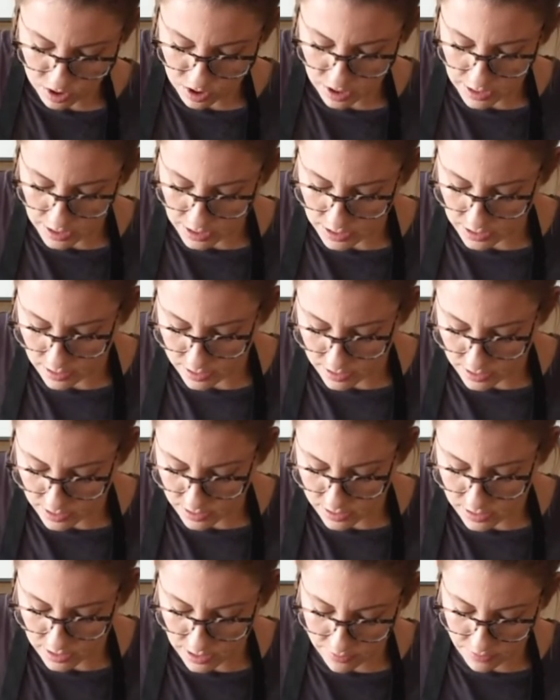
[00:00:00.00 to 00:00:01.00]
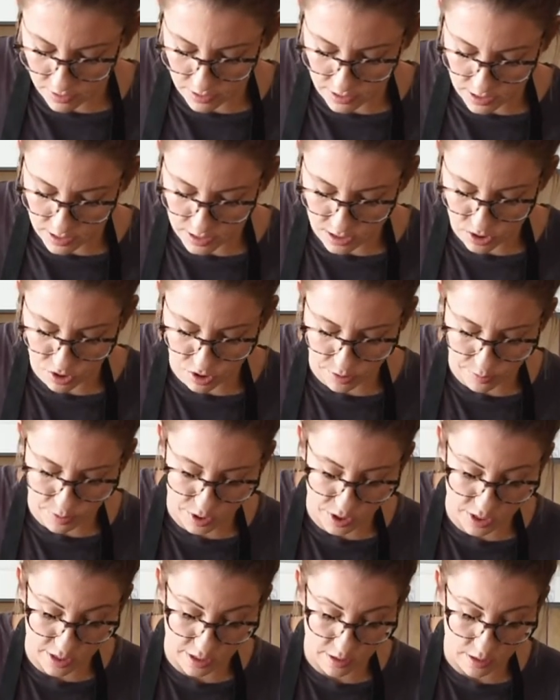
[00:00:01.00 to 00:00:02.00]
trying to get these evenly
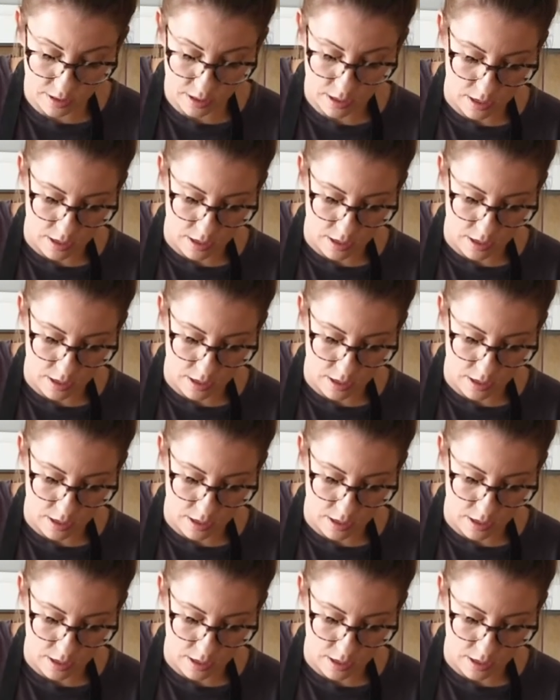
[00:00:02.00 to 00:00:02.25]
distributed.